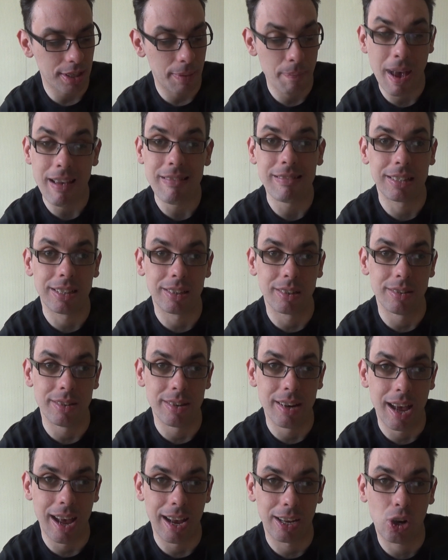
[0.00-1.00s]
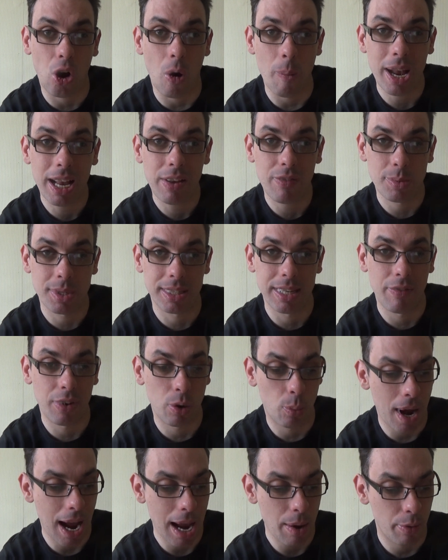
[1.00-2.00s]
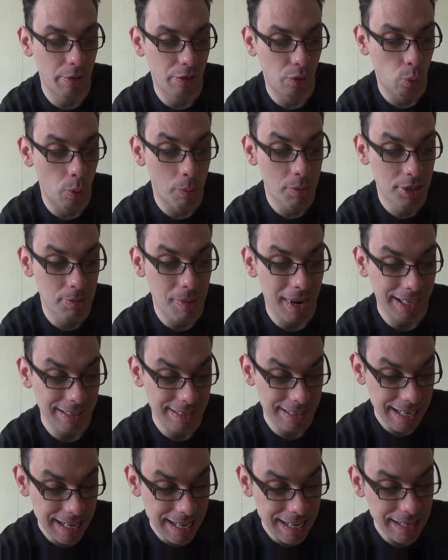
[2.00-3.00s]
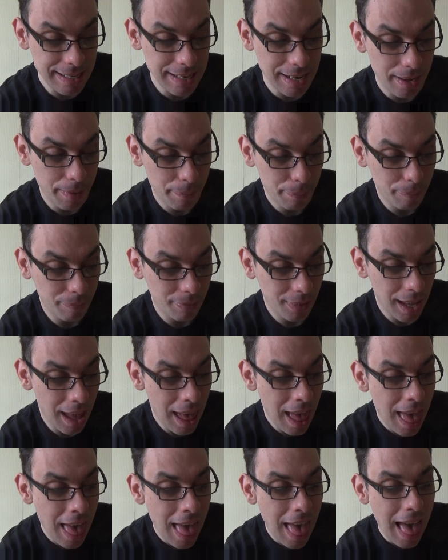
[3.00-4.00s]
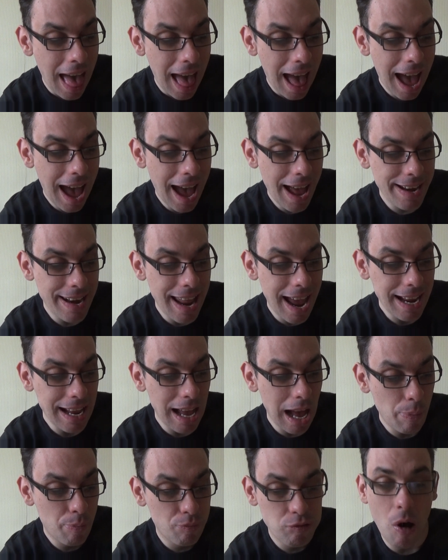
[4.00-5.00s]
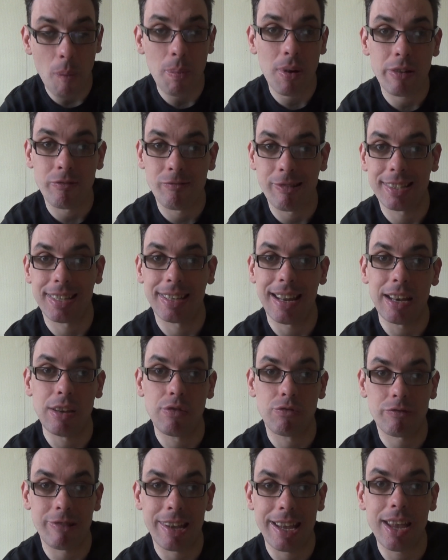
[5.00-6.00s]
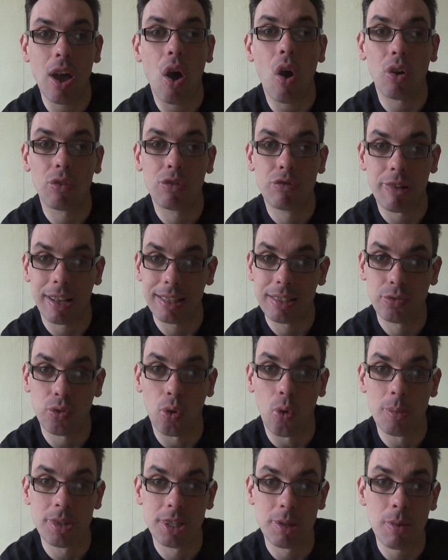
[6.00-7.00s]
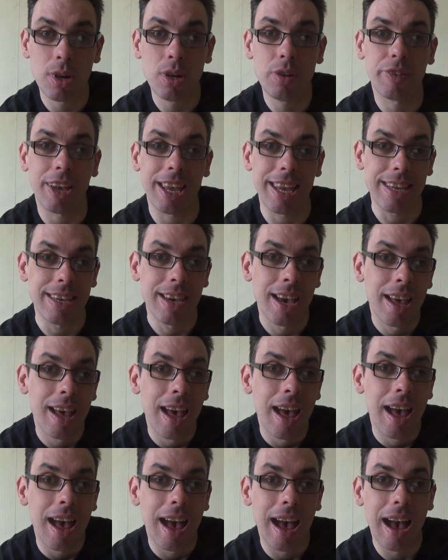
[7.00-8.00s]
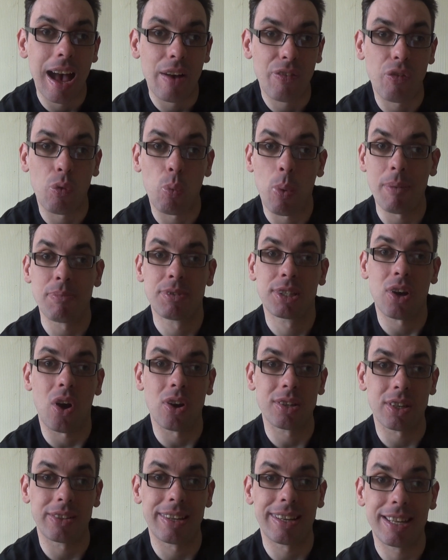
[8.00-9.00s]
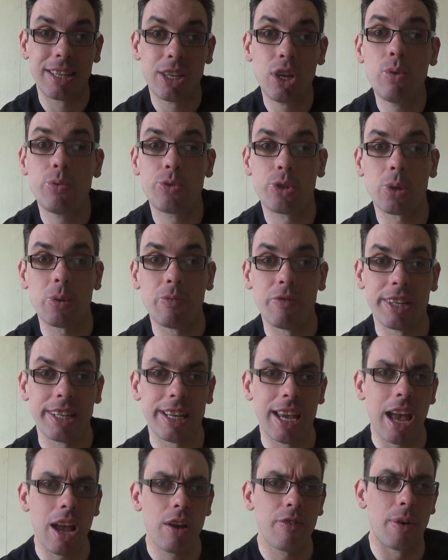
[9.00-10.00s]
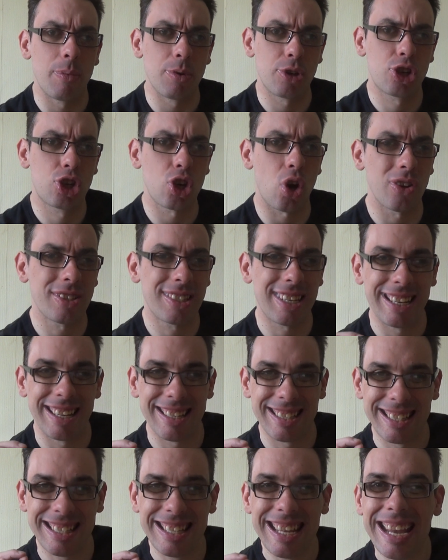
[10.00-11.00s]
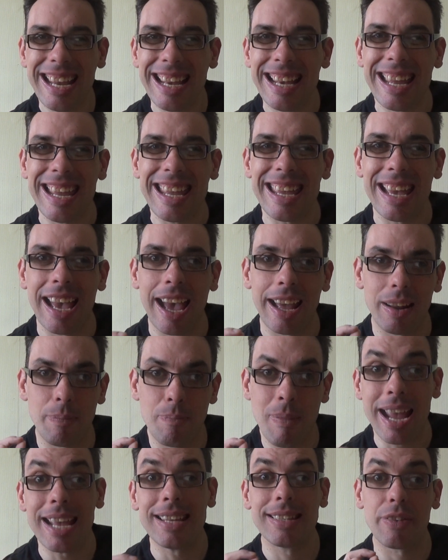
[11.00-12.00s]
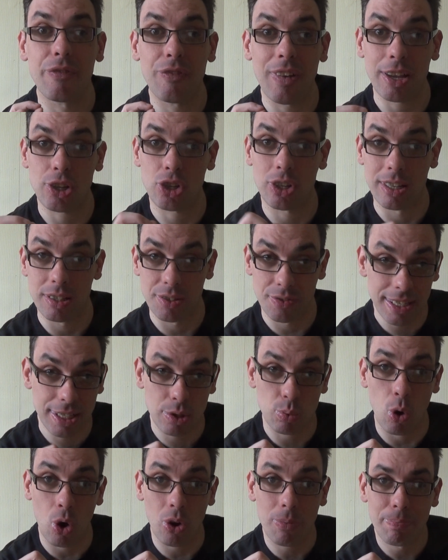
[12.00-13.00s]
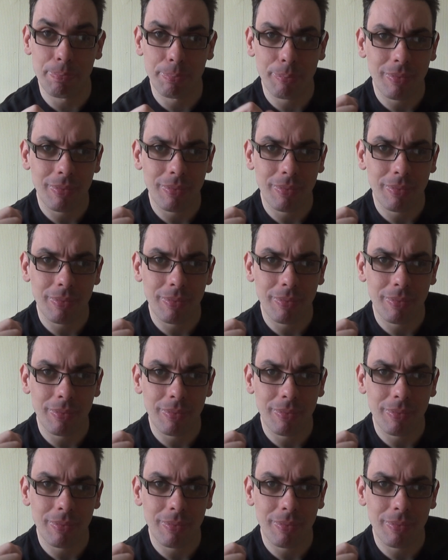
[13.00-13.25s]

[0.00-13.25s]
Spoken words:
American comic that was given away with a woman's magazine, and a proper written entry on Transformers the movie. For the website I did a YouTube video that was shot in as nearly an amazing fashion as this one.